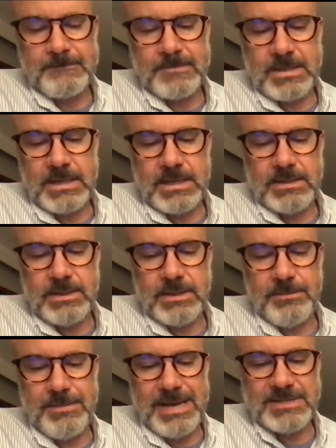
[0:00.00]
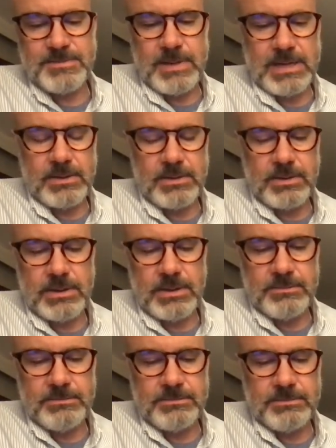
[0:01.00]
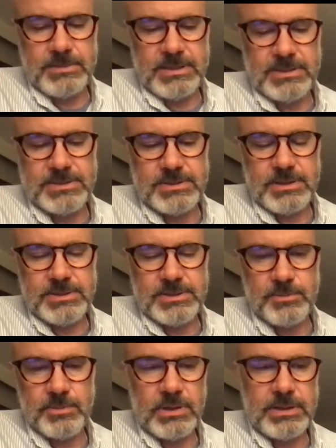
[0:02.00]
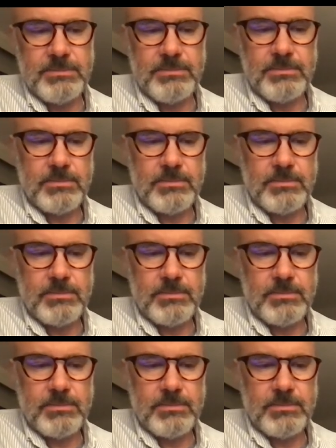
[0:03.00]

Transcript: Mass spec is really,